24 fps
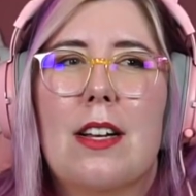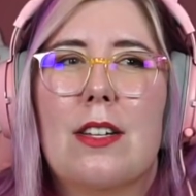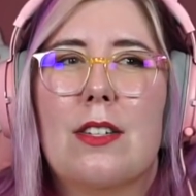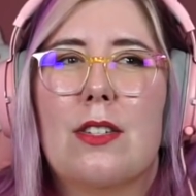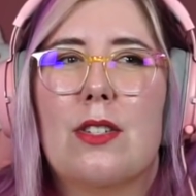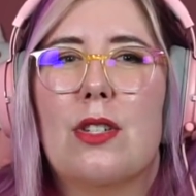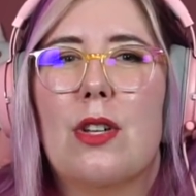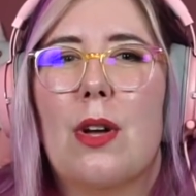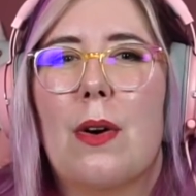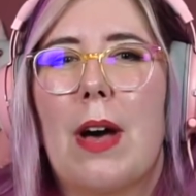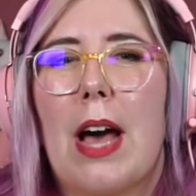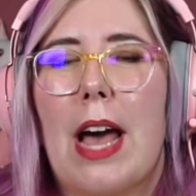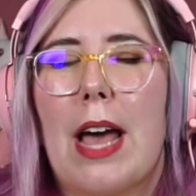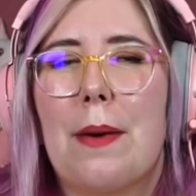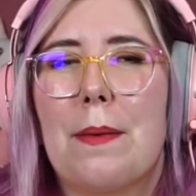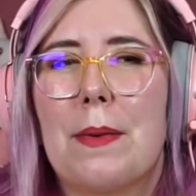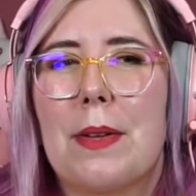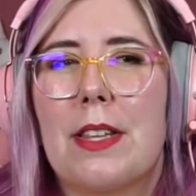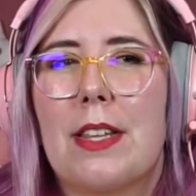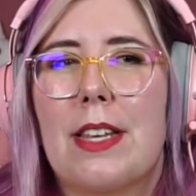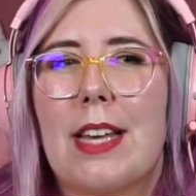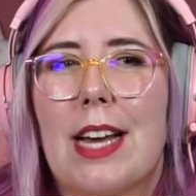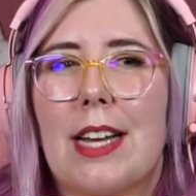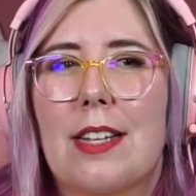So I
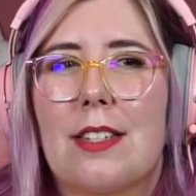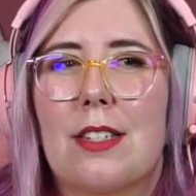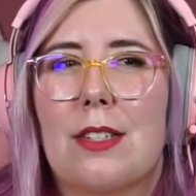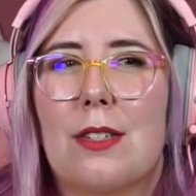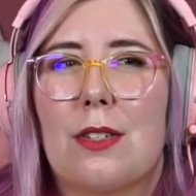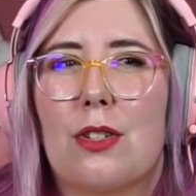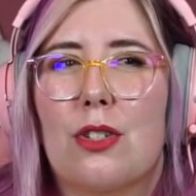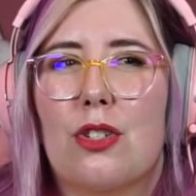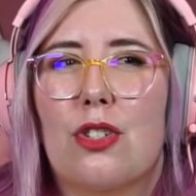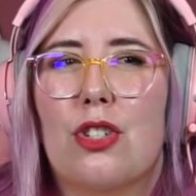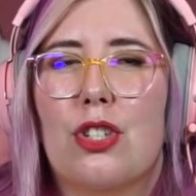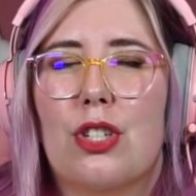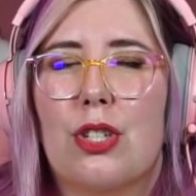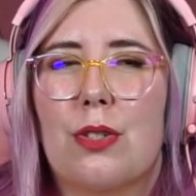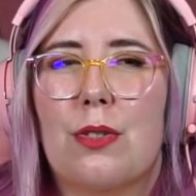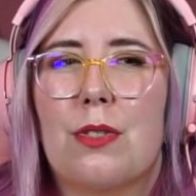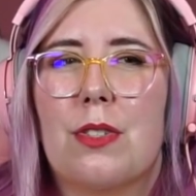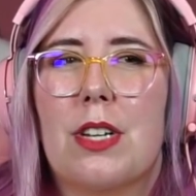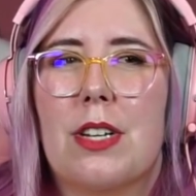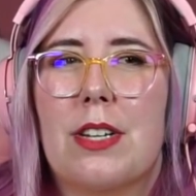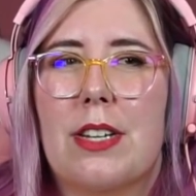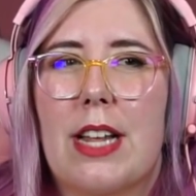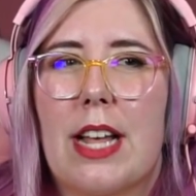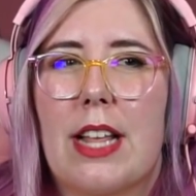would guess it'll
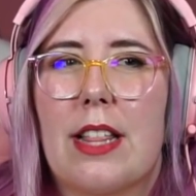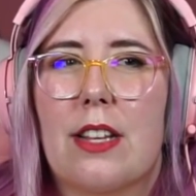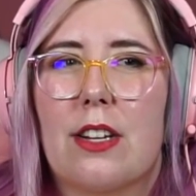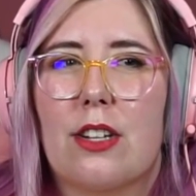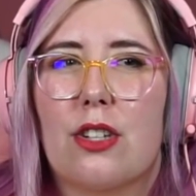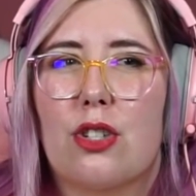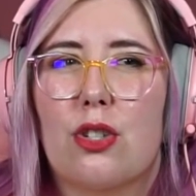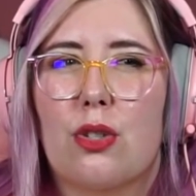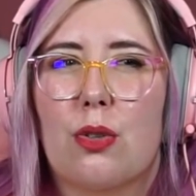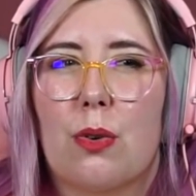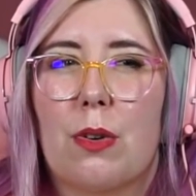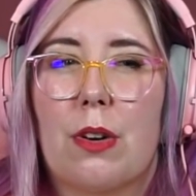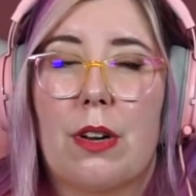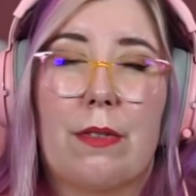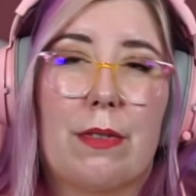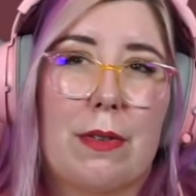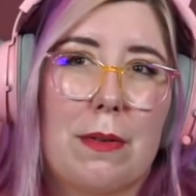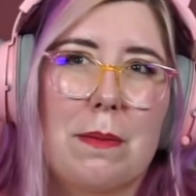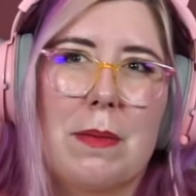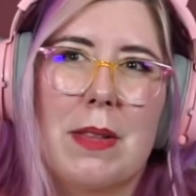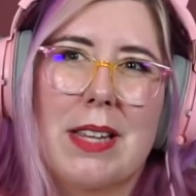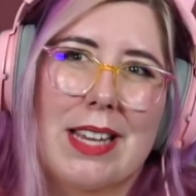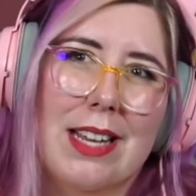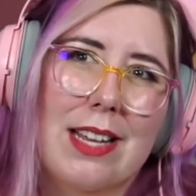choose another story
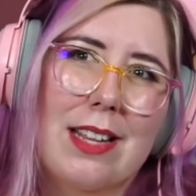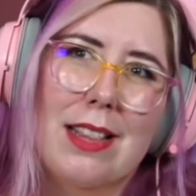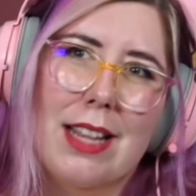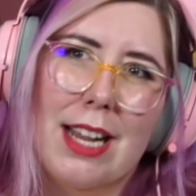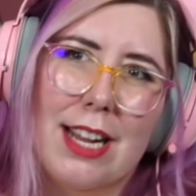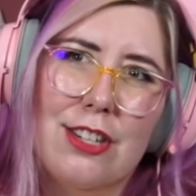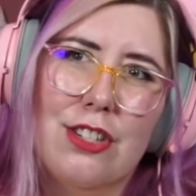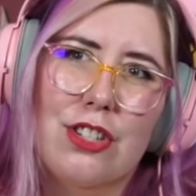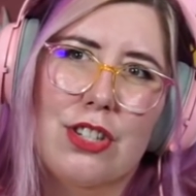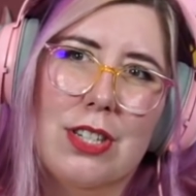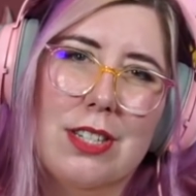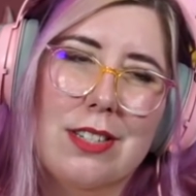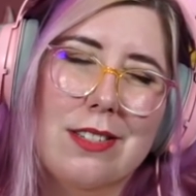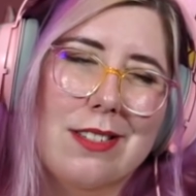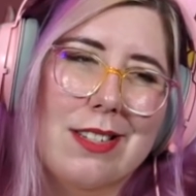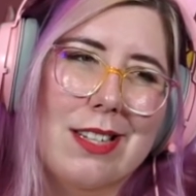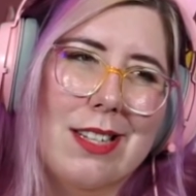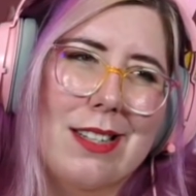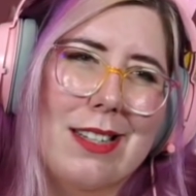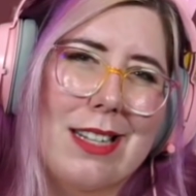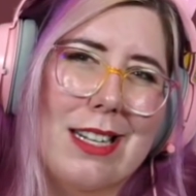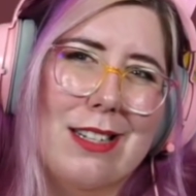from League of Legends.